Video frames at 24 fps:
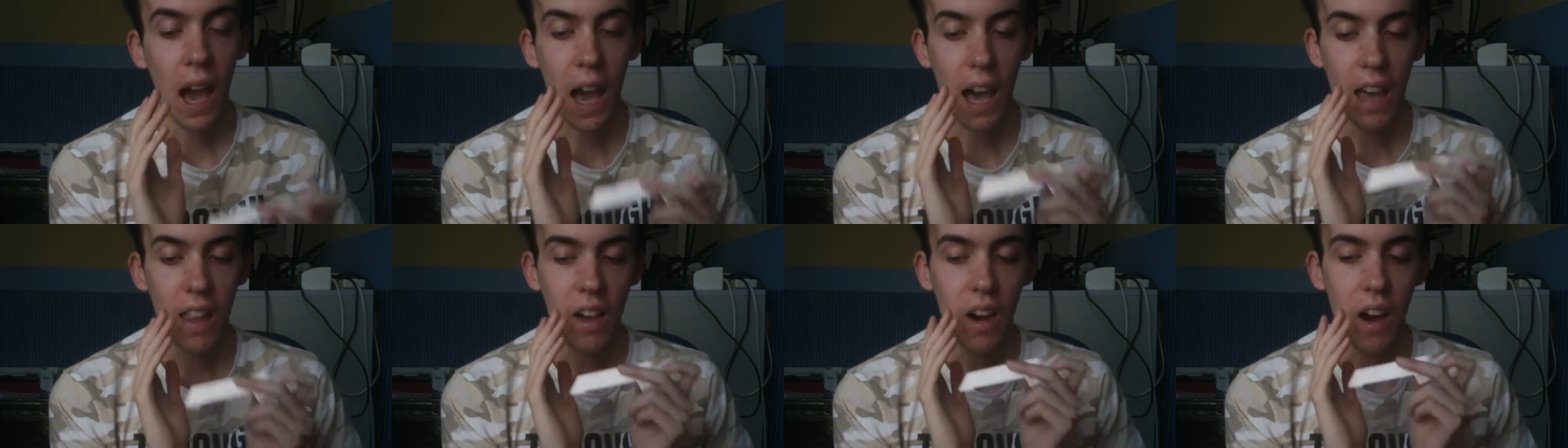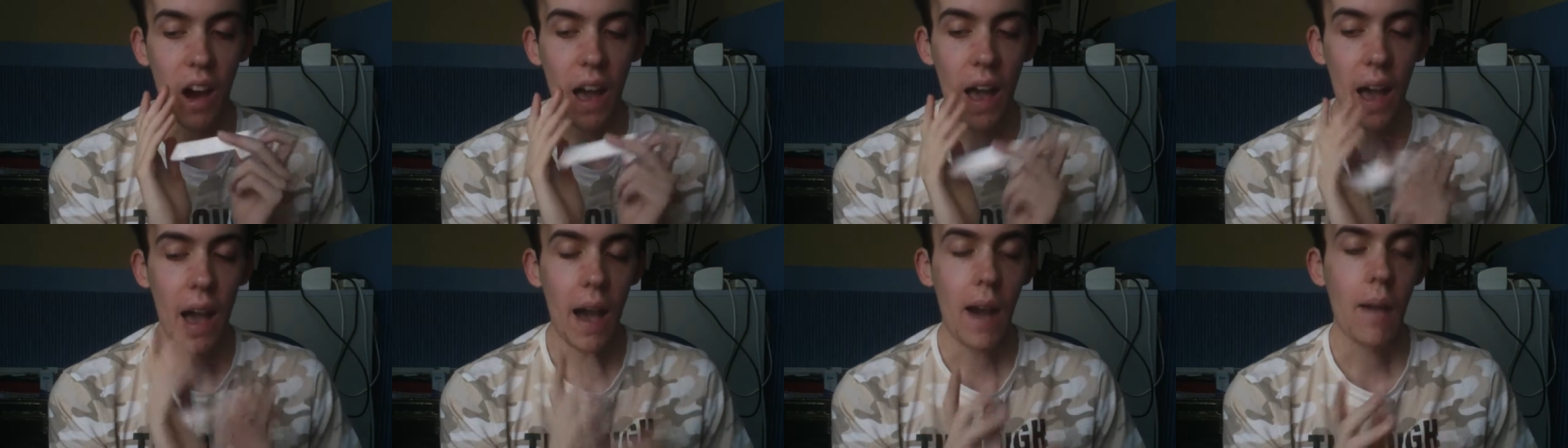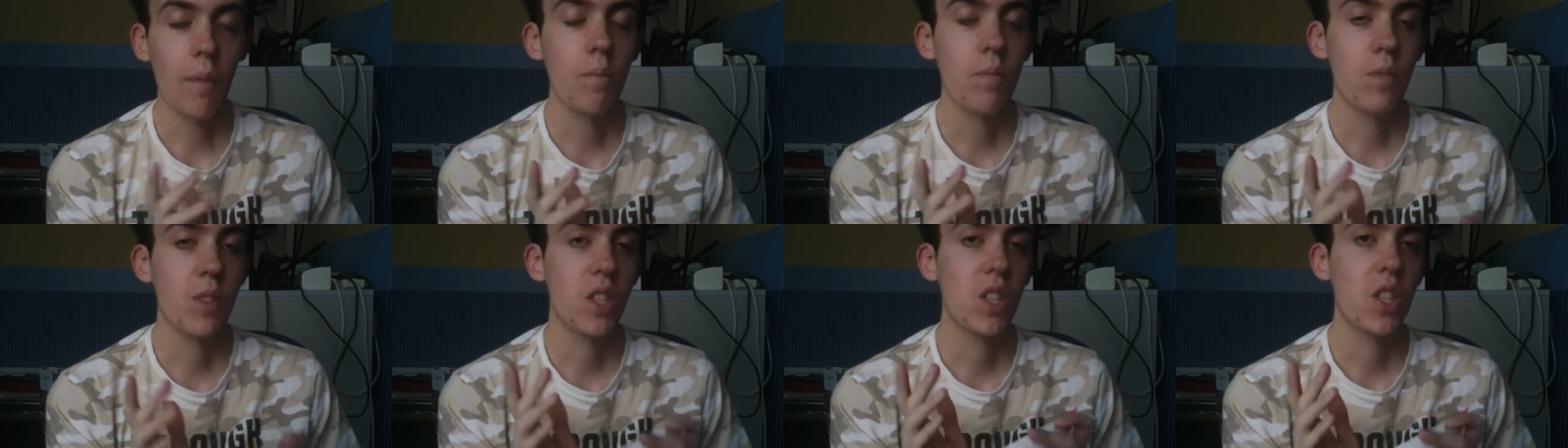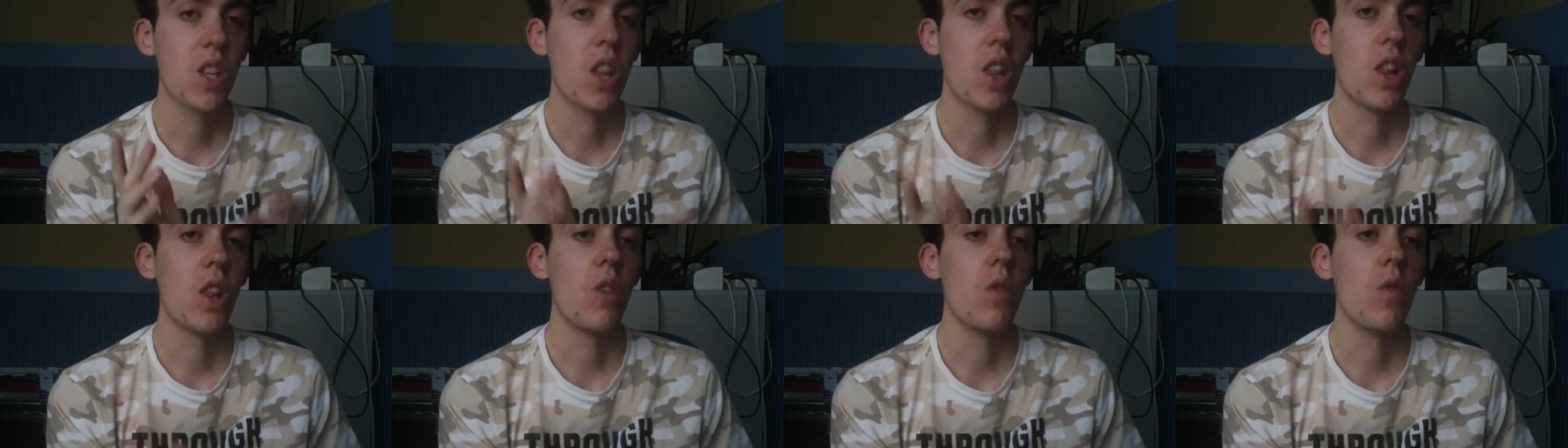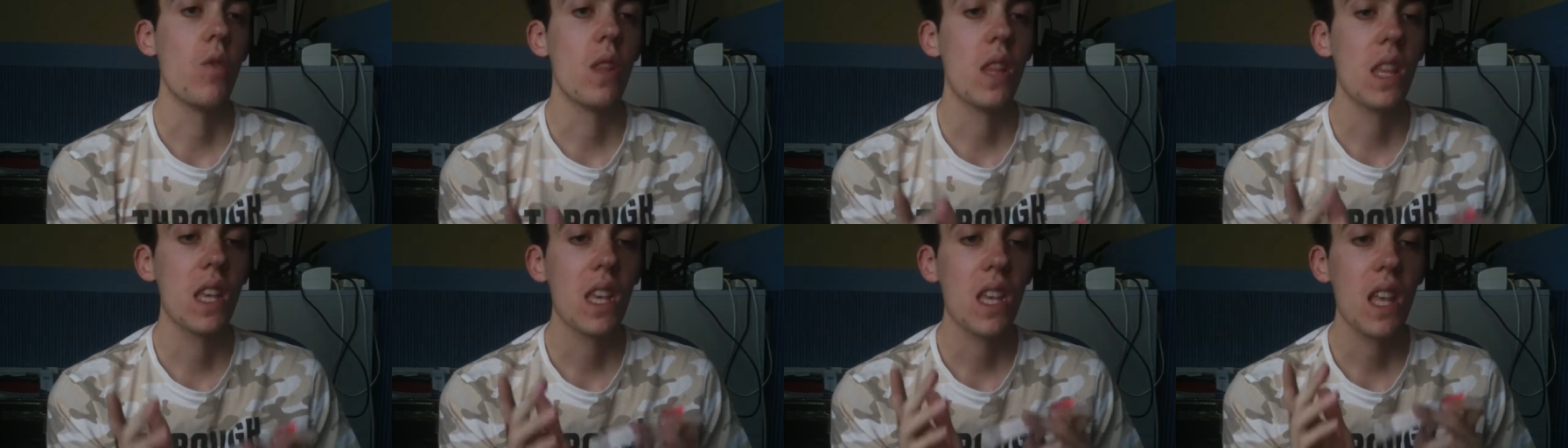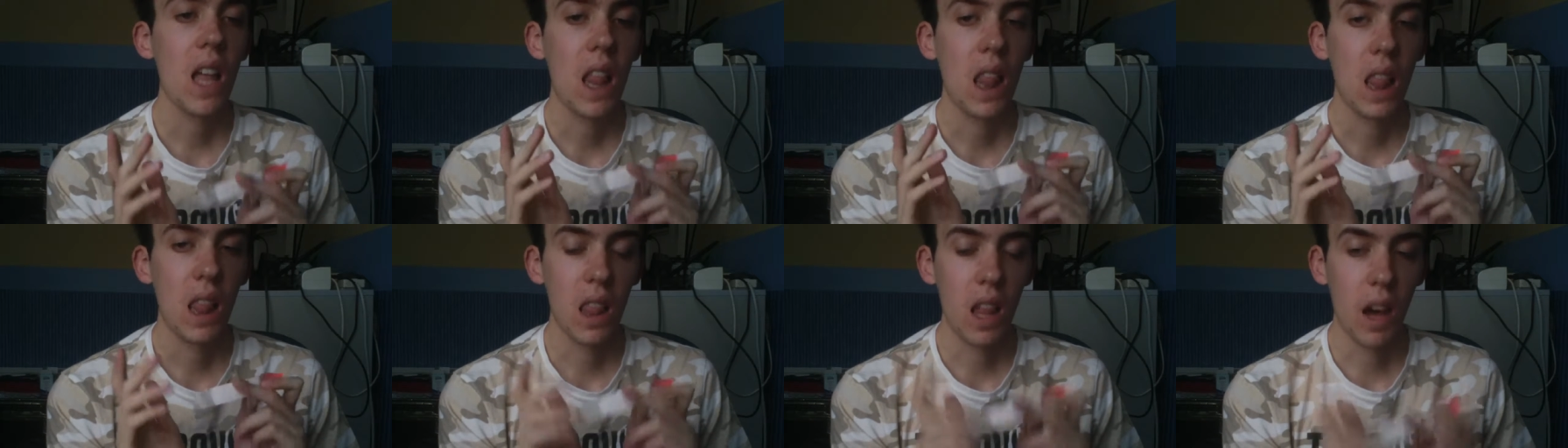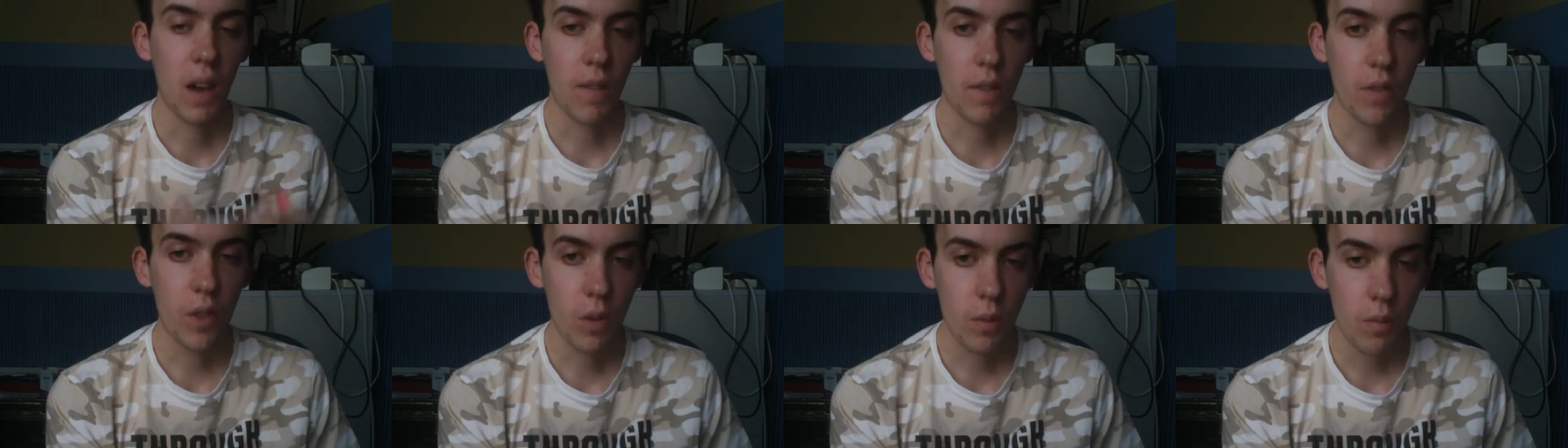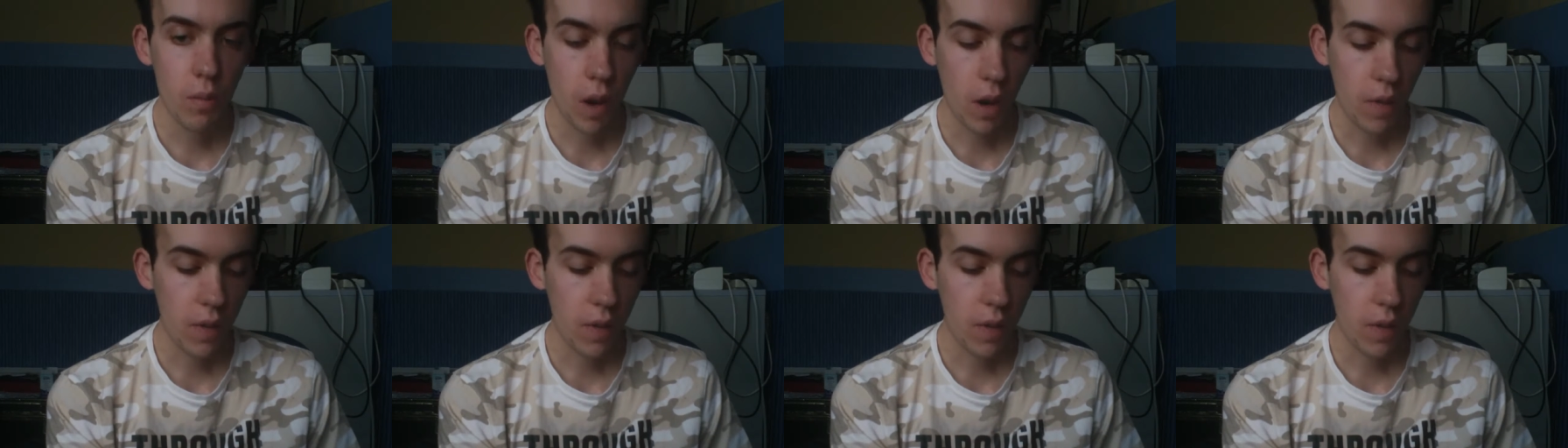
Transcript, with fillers: and I absolutely love them.